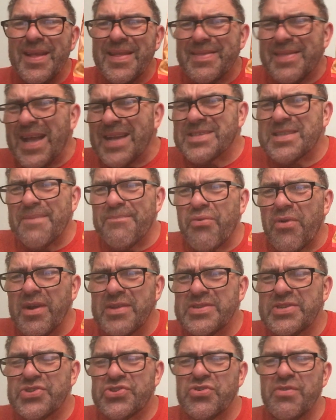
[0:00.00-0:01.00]
That's the
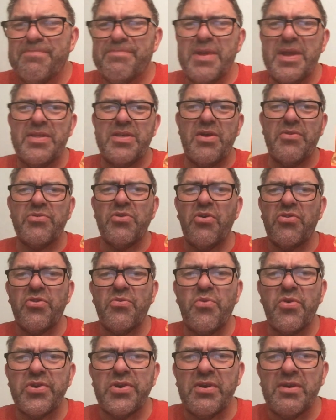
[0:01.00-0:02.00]
price it should be, though, not the
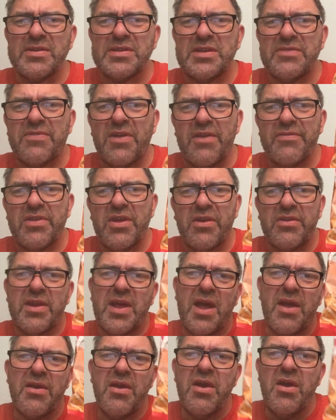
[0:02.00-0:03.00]
£1.95 they are
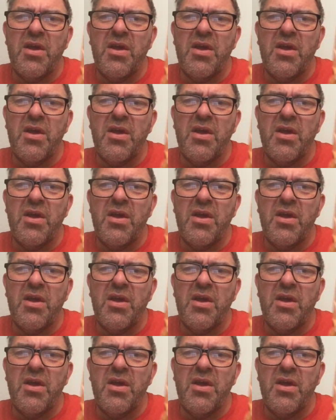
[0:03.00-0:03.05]
now.